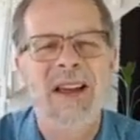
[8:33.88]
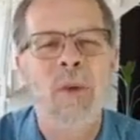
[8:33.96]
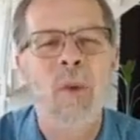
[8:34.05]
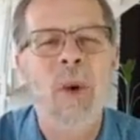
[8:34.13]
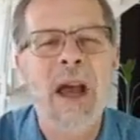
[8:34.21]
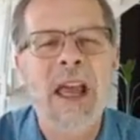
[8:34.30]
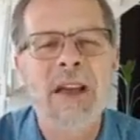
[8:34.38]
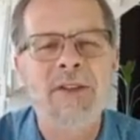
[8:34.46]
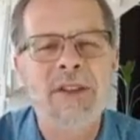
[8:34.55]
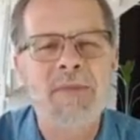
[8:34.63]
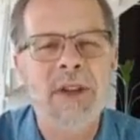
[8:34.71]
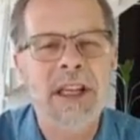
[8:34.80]
way of
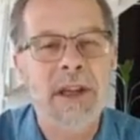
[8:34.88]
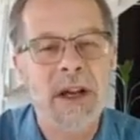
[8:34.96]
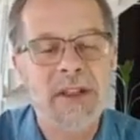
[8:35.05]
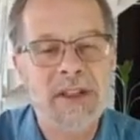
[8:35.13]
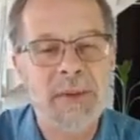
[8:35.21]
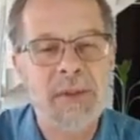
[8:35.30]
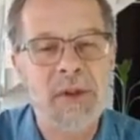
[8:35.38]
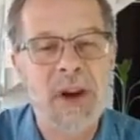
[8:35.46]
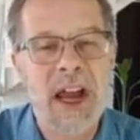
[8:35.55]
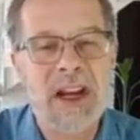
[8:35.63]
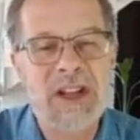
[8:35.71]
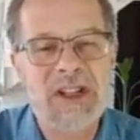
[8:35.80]
speaking about
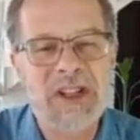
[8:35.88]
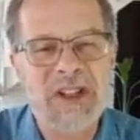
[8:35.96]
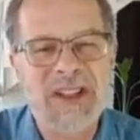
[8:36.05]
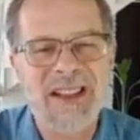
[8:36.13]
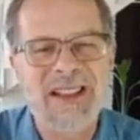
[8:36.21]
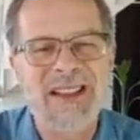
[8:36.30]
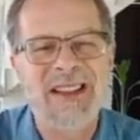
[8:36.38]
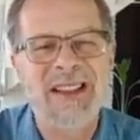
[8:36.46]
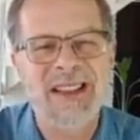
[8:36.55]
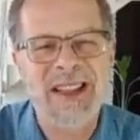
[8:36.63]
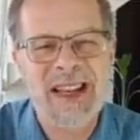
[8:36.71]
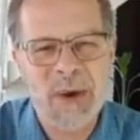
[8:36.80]
subtraction
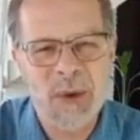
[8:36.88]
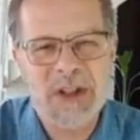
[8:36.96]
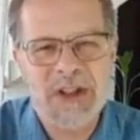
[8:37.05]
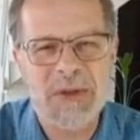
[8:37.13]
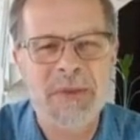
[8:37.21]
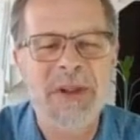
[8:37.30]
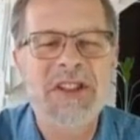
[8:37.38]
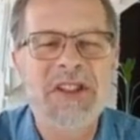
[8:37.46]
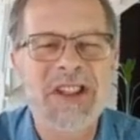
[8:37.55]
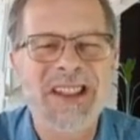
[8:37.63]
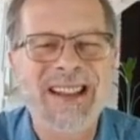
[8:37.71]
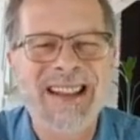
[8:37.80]
that I want to
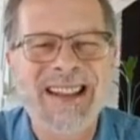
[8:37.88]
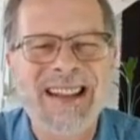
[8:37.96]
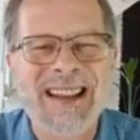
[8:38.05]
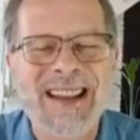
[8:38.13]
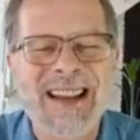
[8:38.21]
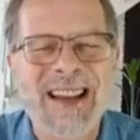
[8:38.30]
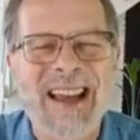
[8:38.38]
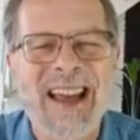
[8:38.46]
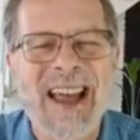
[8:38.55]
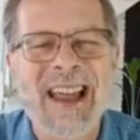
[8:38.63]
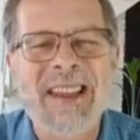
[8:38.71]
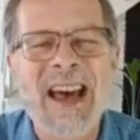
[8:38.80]
mention,
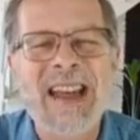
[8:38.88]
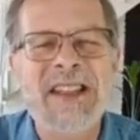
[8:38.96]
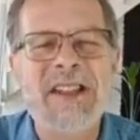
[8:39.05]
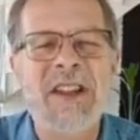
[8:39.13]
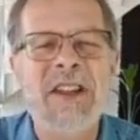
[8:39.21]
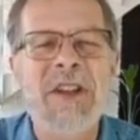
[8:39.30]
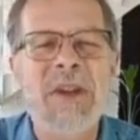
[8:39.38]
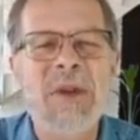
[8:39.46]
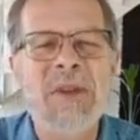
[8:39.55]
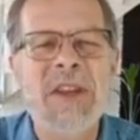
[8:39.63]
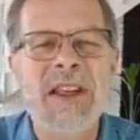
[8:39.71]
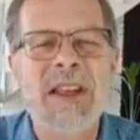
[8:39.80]
and that is
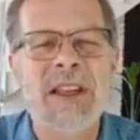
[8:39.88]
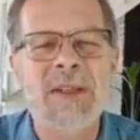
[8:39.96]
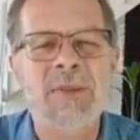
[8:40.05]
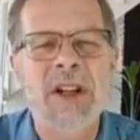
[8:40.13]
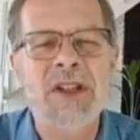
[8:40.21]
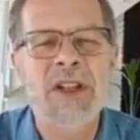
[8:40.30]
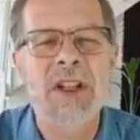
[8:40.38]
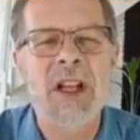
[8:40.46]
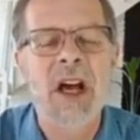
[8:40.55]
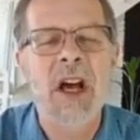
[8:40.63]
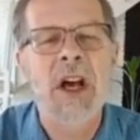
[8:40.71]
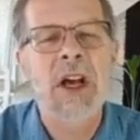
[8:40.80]
using the expression
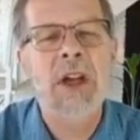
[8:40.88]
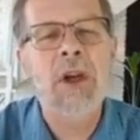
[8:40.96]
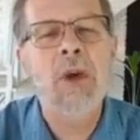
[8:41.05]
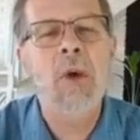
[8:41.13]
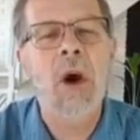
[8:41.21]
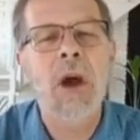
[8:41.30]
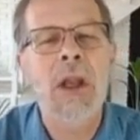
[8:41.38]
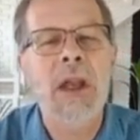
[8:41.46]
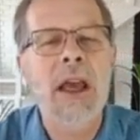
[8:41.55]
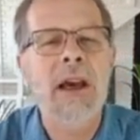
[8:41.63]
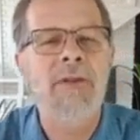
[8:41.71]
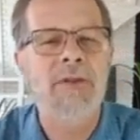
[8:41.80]
you are
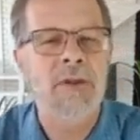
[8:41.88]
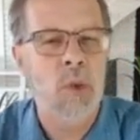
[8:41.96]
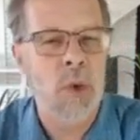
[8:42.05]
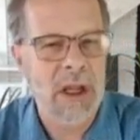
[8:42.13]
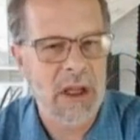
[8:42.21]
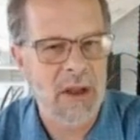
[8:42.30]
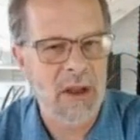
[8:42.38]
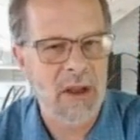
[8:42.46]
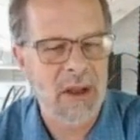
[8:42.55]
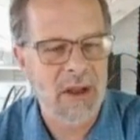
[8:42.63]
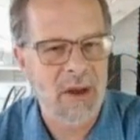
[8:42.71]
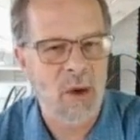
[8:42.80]
left
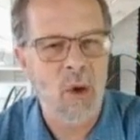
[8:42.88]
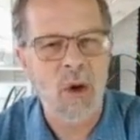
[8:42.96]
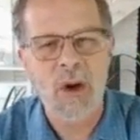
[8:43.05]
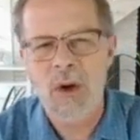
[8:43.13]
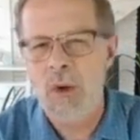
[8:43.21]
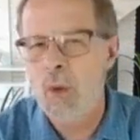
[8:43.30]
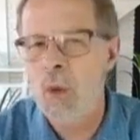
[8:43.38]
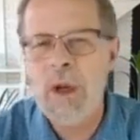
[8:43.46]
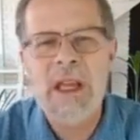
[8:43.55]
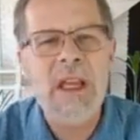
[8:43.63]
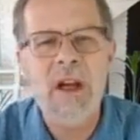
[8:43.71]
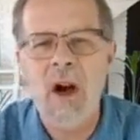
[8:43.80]
with, or
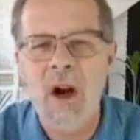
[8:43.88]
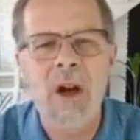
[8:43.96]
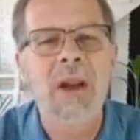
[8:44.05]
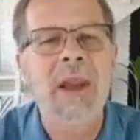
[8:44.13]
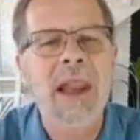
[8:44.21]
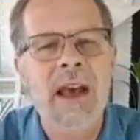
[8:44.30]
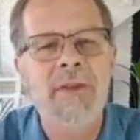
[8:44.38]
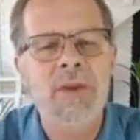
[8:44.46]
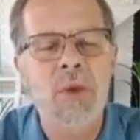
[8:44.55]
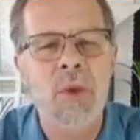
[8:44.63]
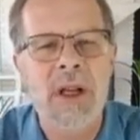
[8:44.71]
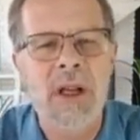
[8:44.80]
we are
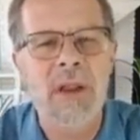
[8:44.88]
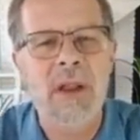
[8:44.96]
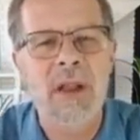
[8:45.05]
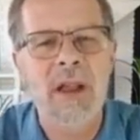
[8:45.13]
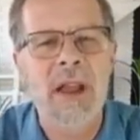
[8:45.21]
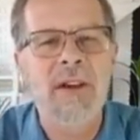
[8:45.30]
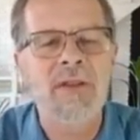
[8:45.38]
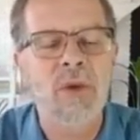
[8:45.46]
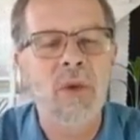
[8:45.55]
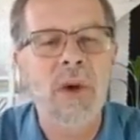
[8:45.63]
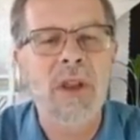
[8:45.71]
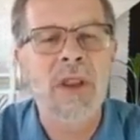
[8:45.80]
left with. Left
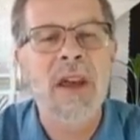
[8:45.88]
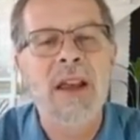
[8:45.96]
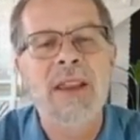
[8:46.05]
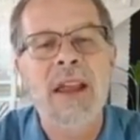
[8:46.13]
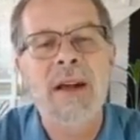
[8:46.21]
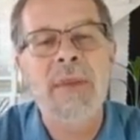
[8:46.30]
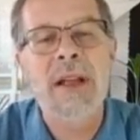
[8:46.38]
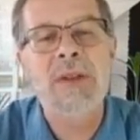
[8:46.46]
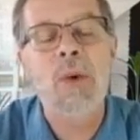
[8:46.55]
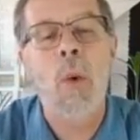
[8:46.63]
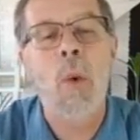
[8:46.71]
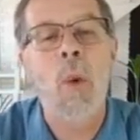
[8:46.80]
with, that means
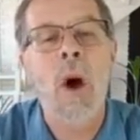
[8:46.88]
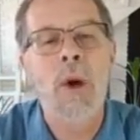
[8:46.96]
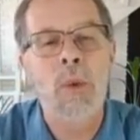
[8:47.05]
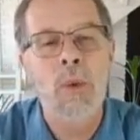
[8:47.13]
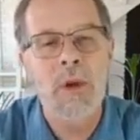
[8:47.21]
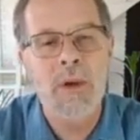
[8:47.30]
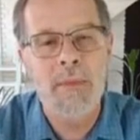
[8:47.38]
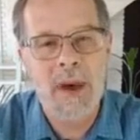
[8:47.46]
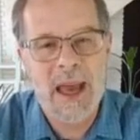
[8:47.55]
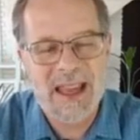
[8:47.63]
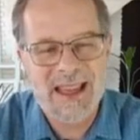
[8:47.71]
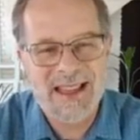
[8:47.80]
what
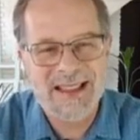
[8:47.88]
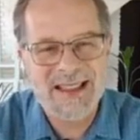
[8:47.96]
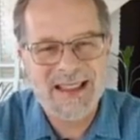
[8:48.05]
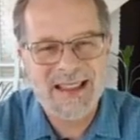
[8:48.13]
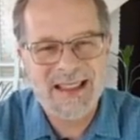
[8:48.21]
remains.